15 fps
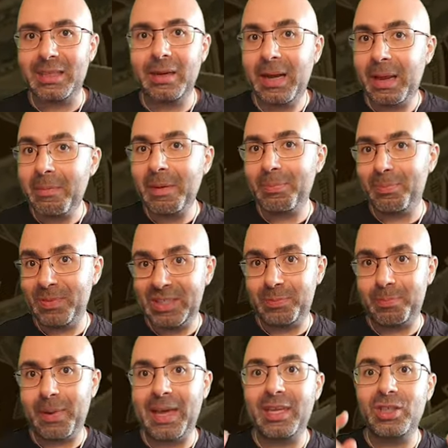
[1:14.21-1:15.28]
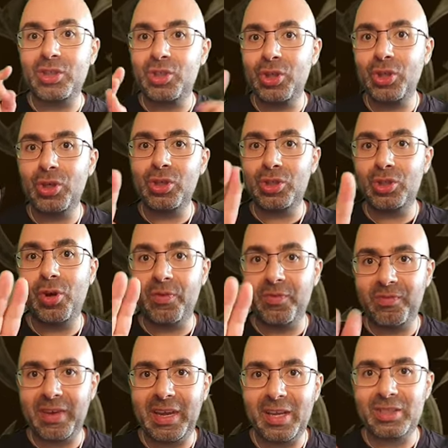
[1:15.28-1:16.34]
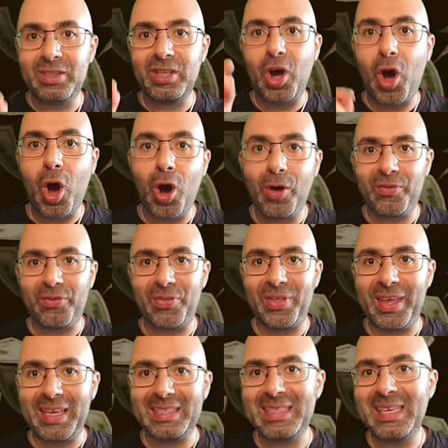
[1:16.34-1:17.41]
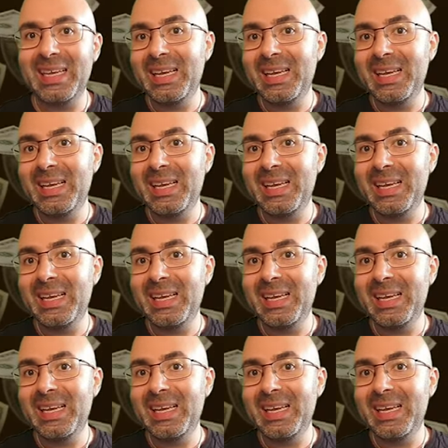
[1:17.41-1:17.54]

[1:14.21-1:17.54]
Let me display two short videos of this